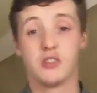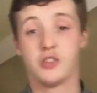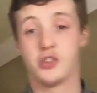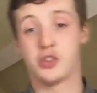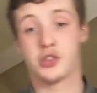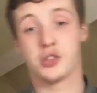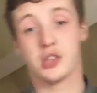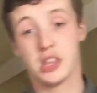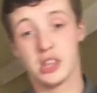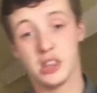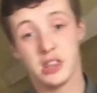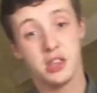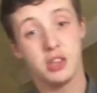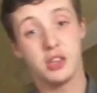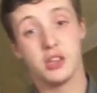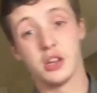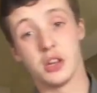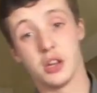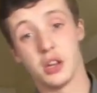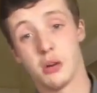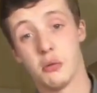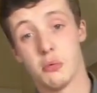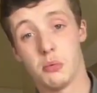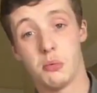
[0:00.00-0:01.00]
Just,
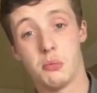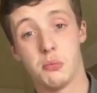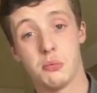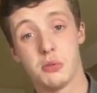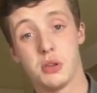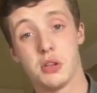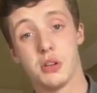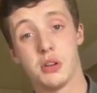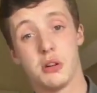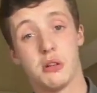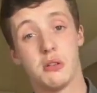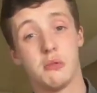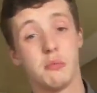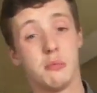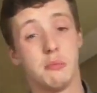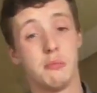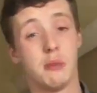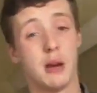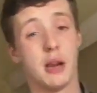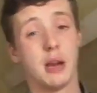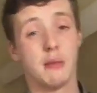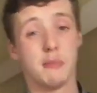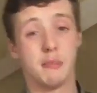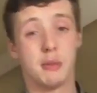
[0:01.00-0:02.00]

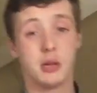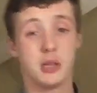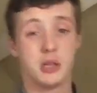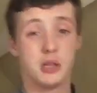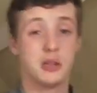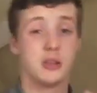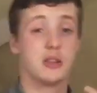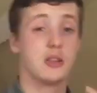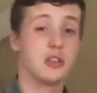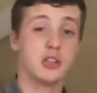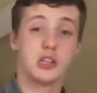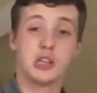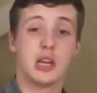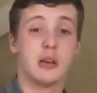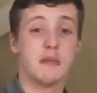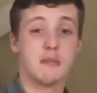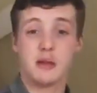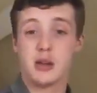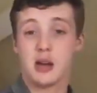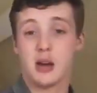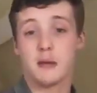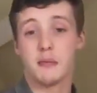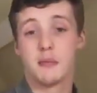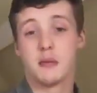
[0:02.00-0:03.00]
my number, just hit
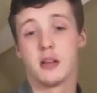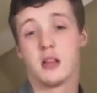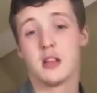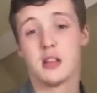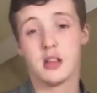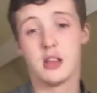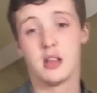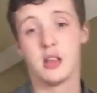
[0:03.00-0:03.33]
me up.